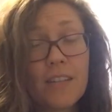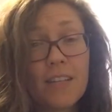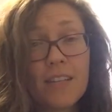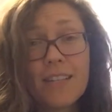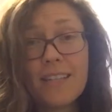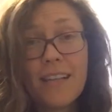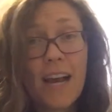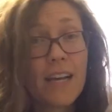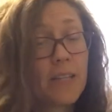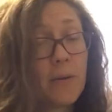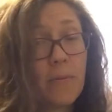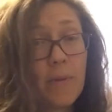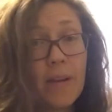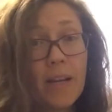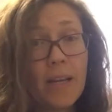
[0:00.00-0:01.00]

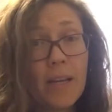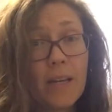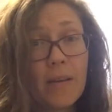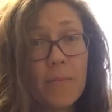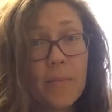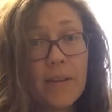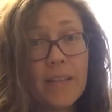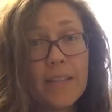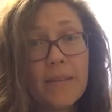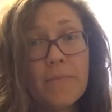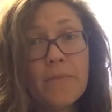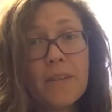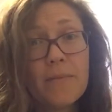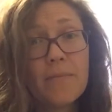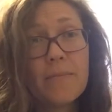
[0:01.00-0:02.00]
exacerbating my
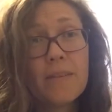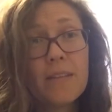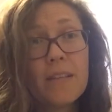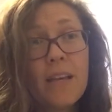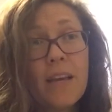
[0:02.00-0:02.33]
symptoms.